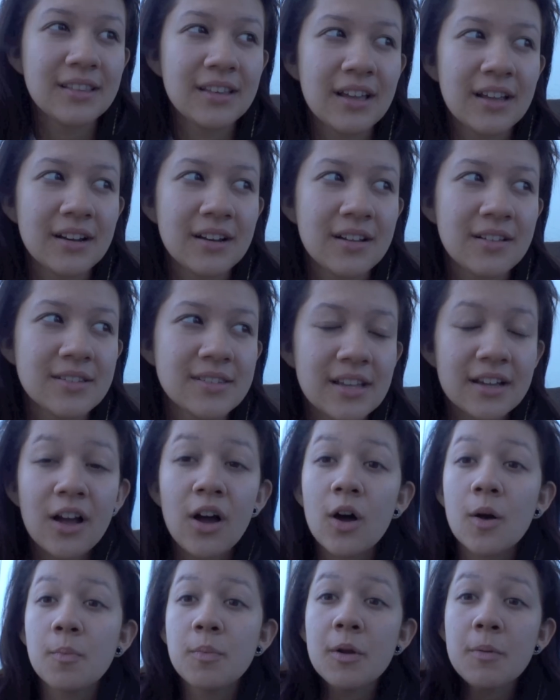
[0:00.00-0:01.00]
Then he's like,
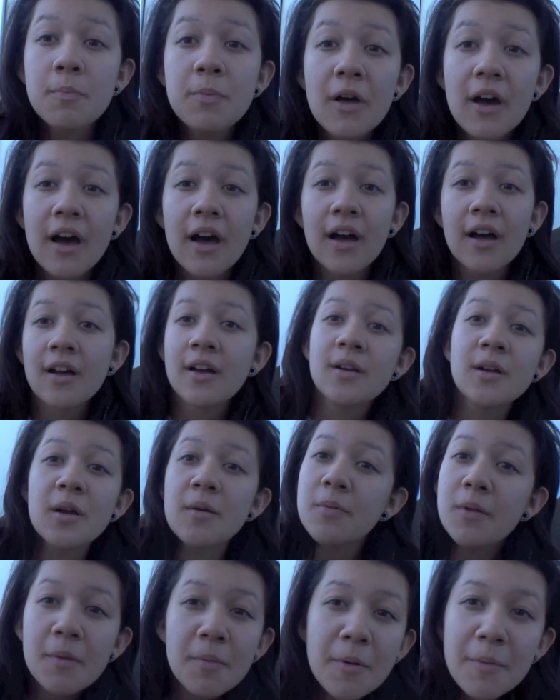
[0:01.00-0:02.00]
oh, blah, blah,
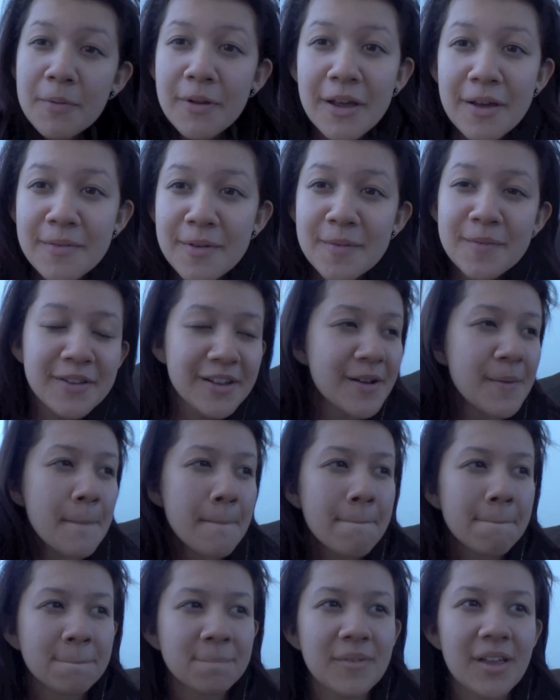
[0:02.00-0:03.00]
blah, blah, blah, blah, blah.
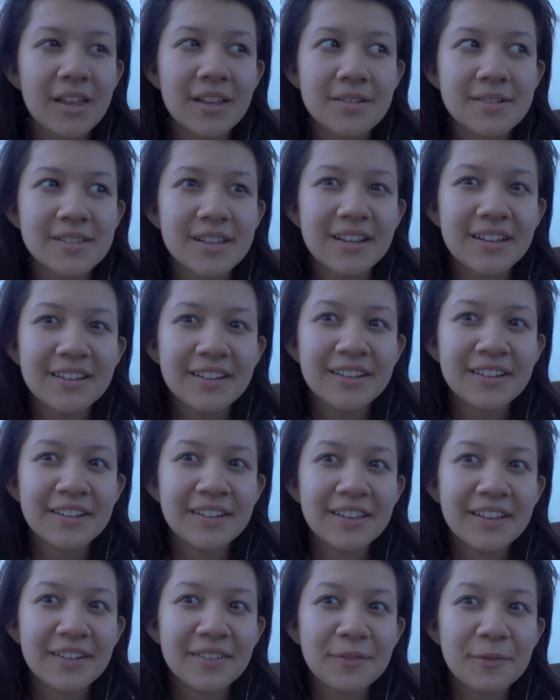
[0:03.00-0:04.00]
And I was like,
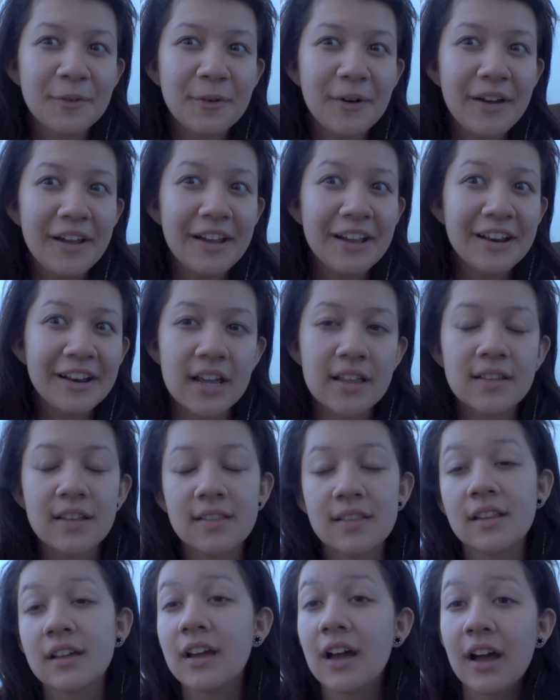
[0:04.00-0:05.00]
what? And
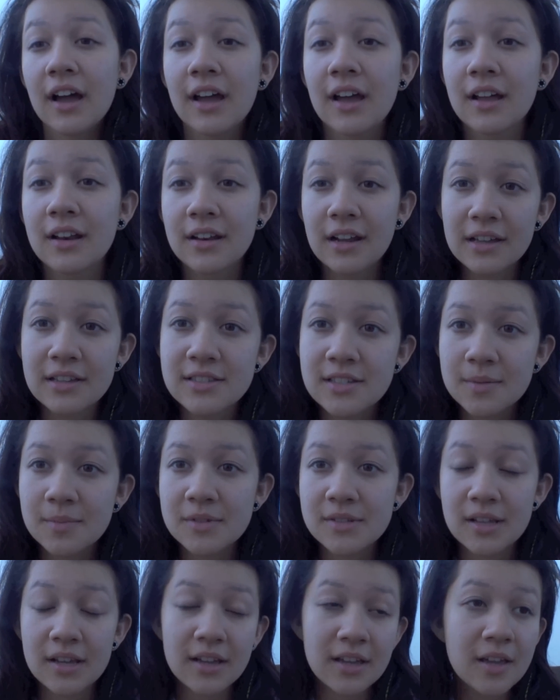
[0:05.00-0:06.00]
then the guy next to him
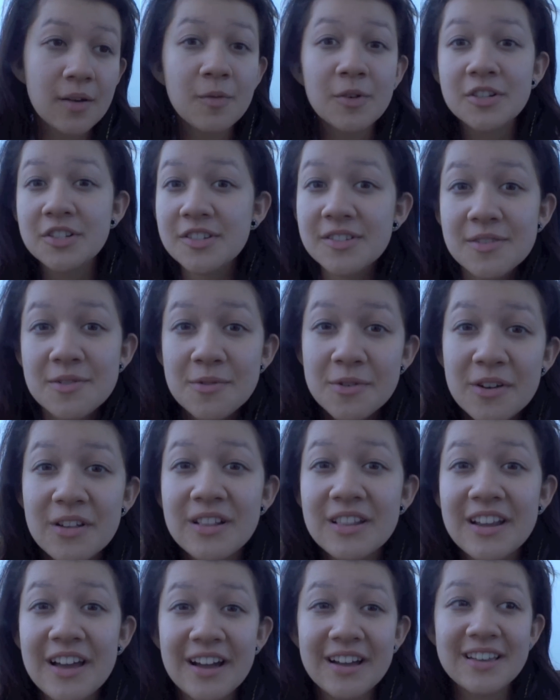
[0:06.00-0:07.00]
was like, he wishes you
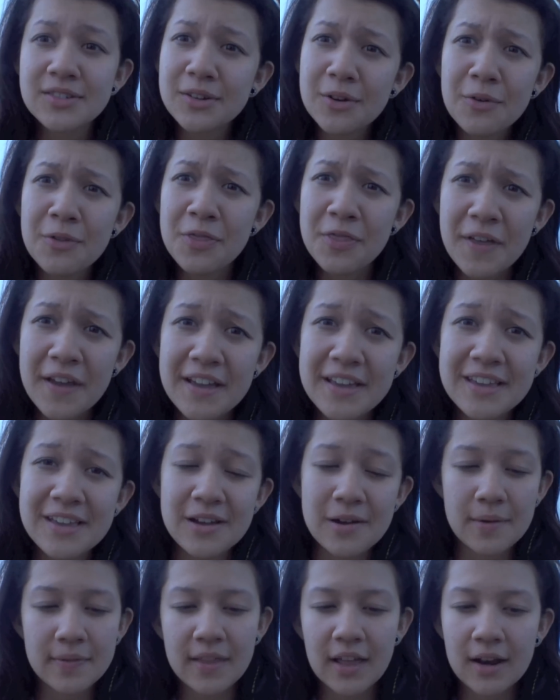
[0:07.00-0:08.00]
good luck. I was like, oh, thank
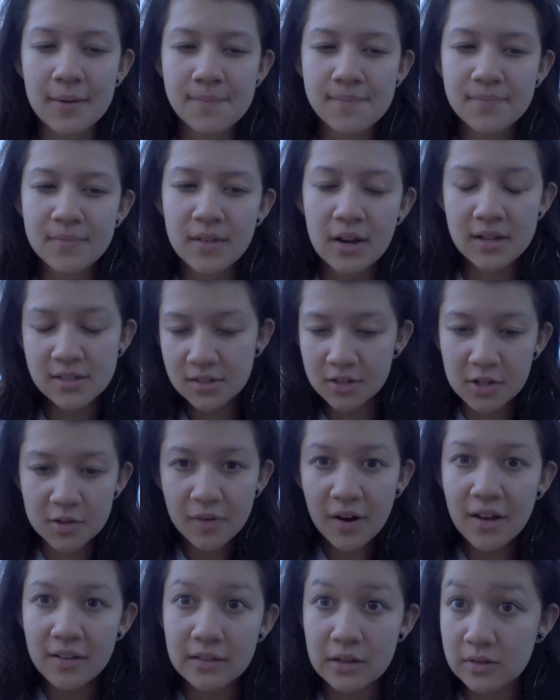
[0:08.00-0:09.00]
you. And then I was looking
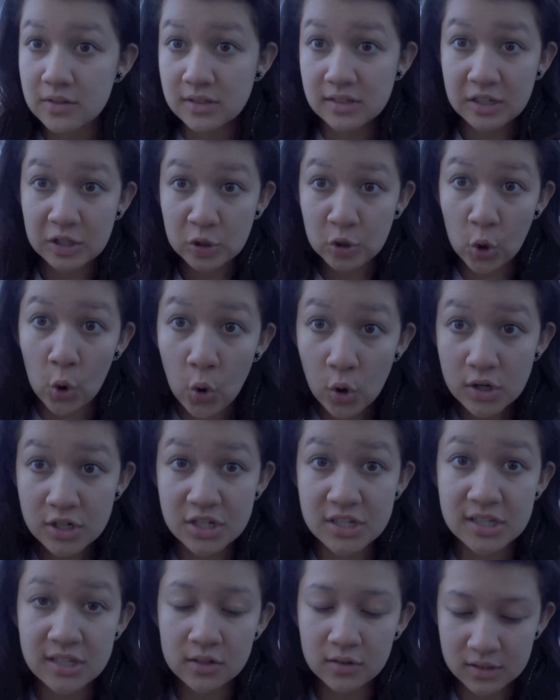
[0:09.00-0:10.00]
around this
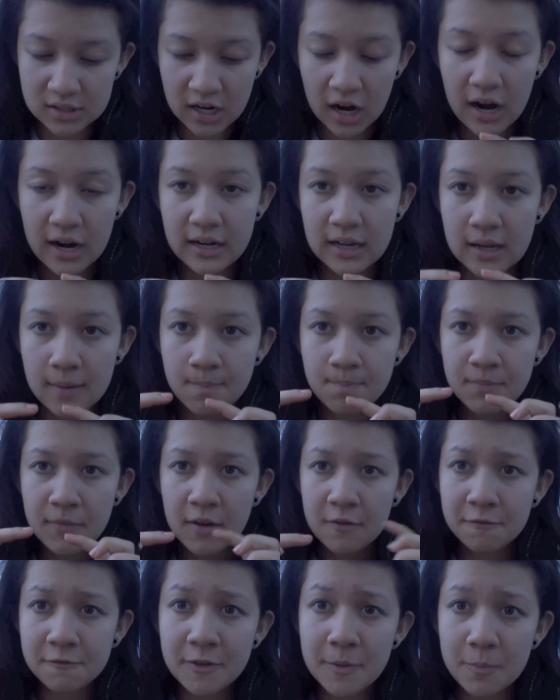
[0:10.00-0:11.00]
gorgeous little tiny
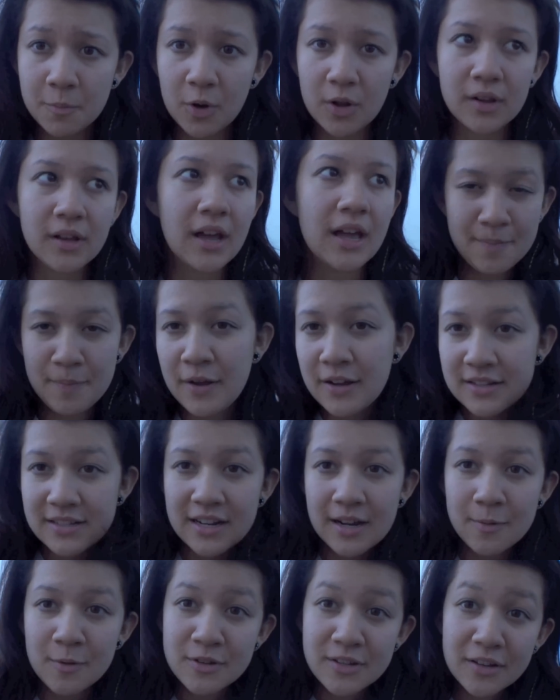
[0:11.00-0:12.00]
football. I picked
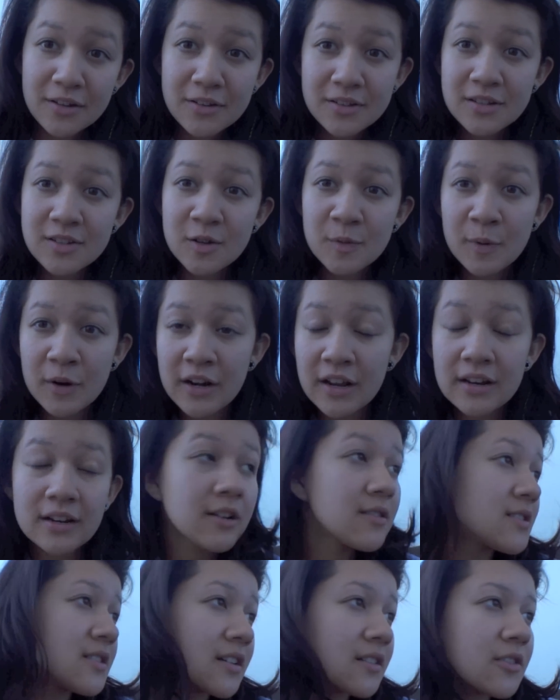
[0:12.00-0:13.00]
it up and I was like, oh, it's so pretty. And
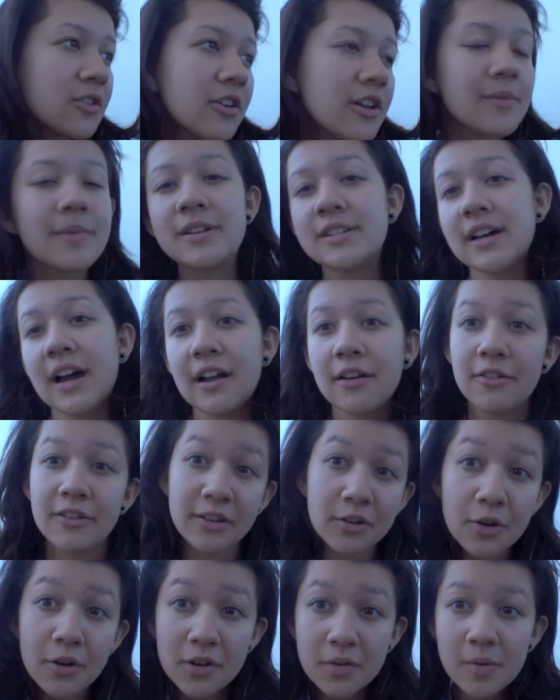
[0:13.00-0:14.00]
I was like looking at my dad,
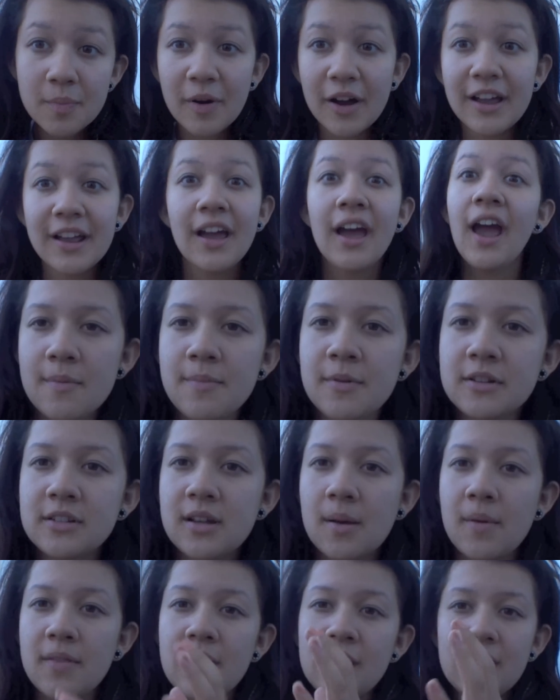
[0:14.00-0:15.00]
going, oh, goodbye. I picked
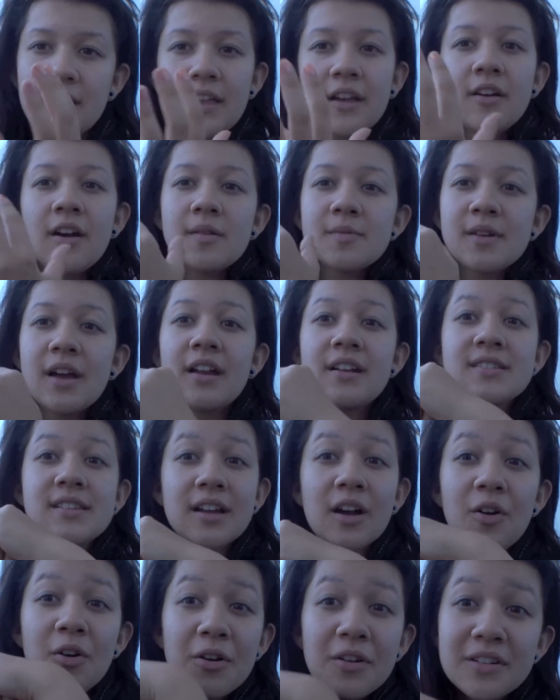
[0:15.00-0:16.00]
it up and then he like grabbed the hand. He's
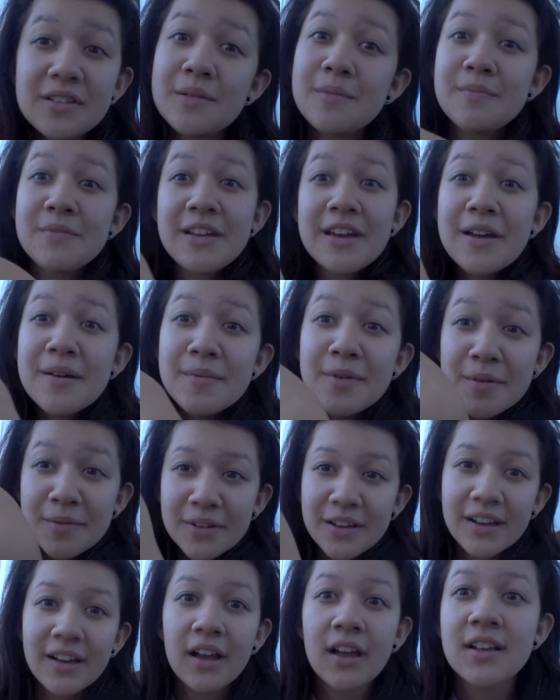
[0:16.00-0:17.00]
like, oh, you're blah, blah,
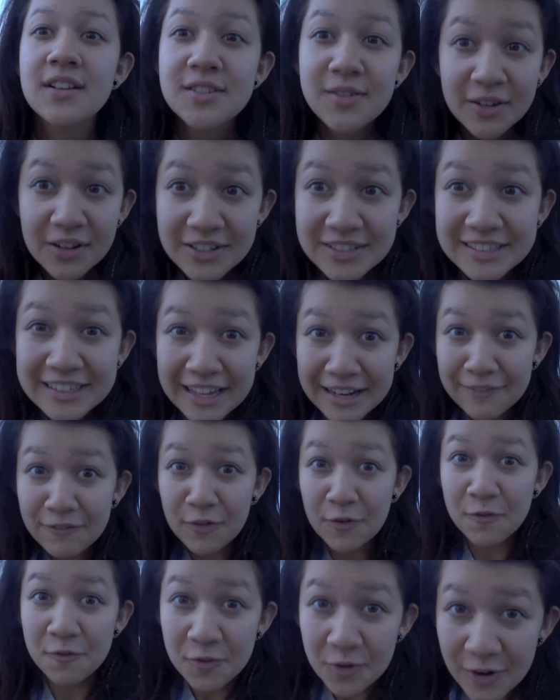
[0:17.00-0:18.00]
blah. So I got to get it
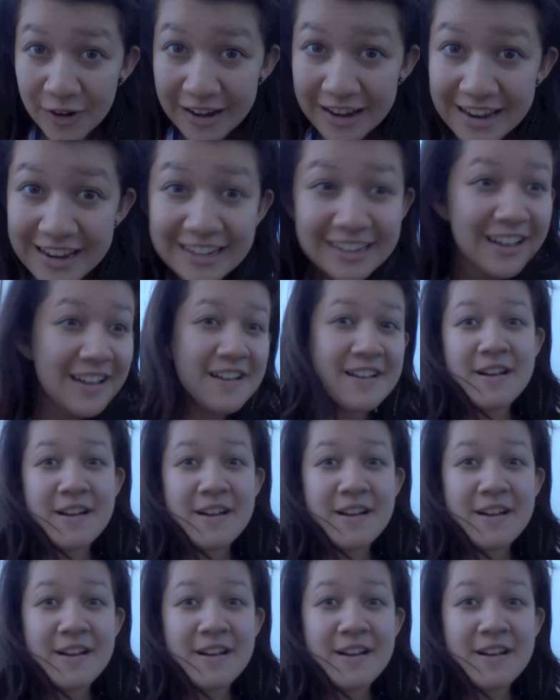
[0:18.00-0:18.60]
for free.